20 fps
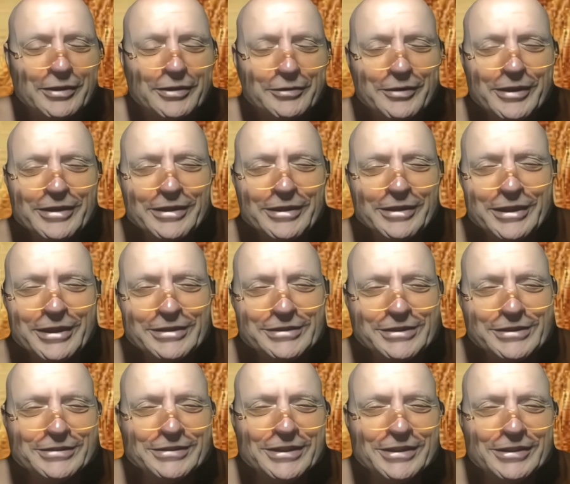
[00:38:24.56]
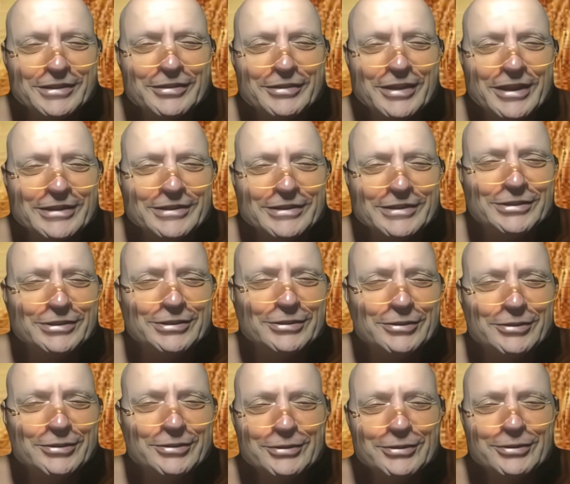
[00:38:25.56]
recognize our debt of
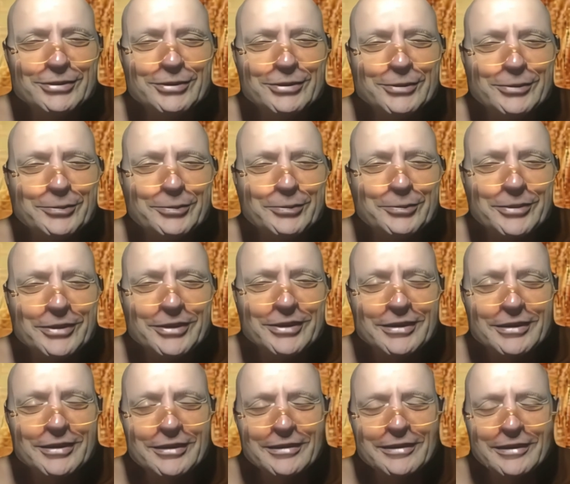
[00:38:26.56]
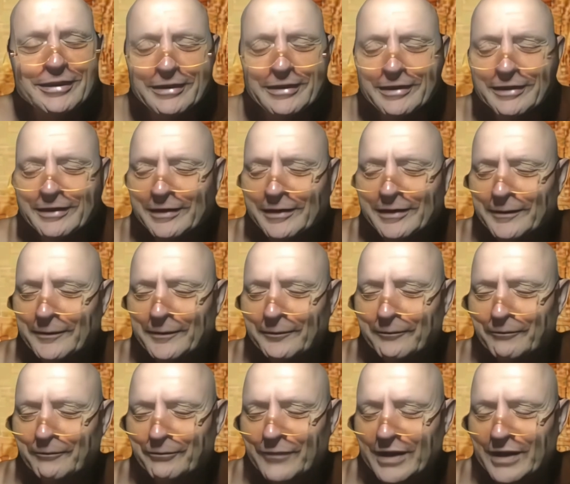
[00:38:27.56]
gratitude to them. Um,